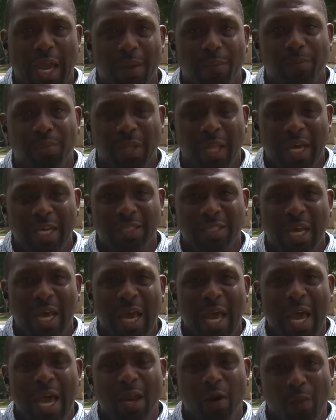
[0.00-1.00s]
in place.
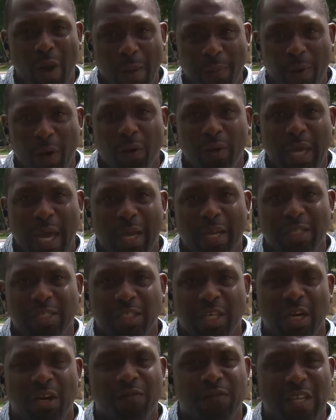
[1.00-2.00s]
And Arapahoe County
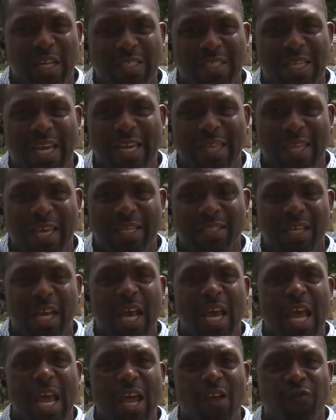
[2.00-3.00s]
Sheriff, they say this,
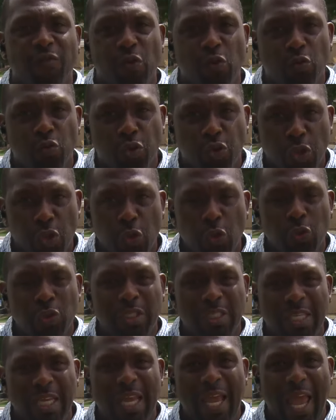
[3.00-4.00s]
if you do
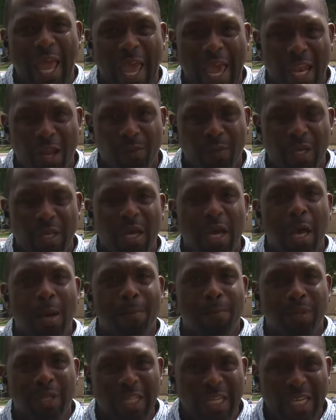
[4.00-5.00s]
see Hanneman,
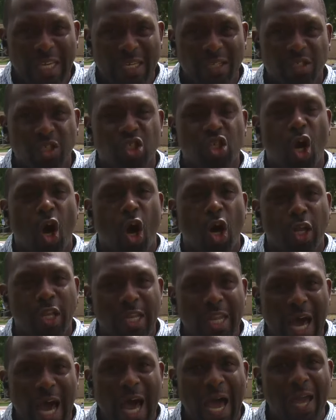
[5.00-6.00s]
please call
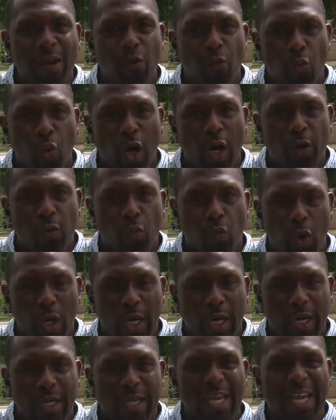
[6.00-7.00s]

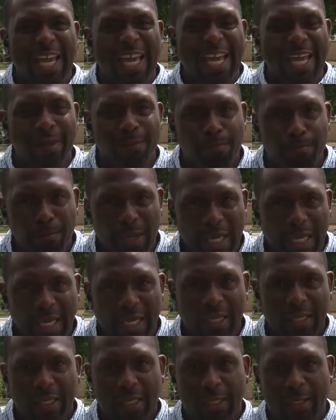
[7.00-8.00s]
911
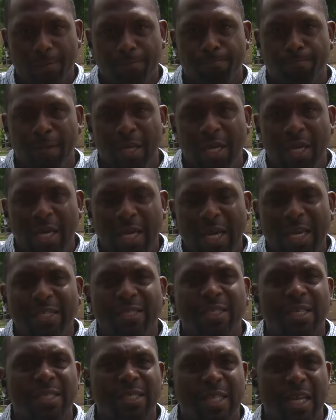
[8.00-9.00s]
immediately. In
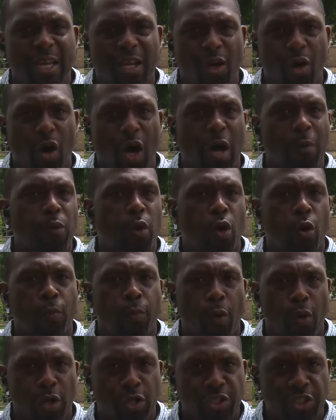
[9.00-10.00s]
Centennial, I'm your
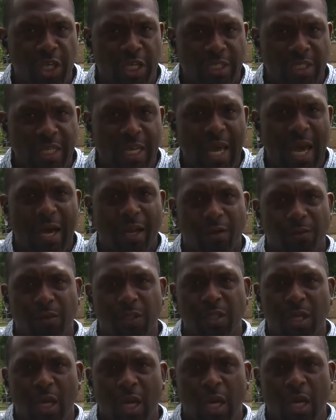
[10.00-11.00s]
reporter, Justin
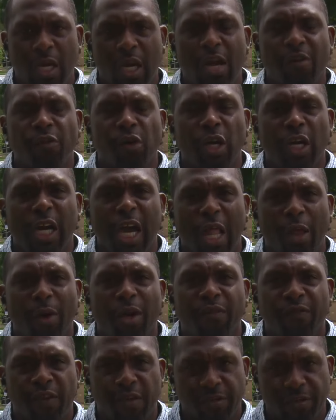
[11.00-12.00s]
Adams, covering
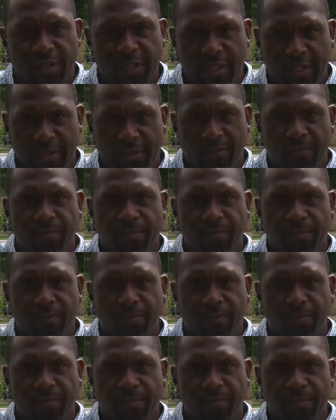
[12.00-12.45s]
Colorado First.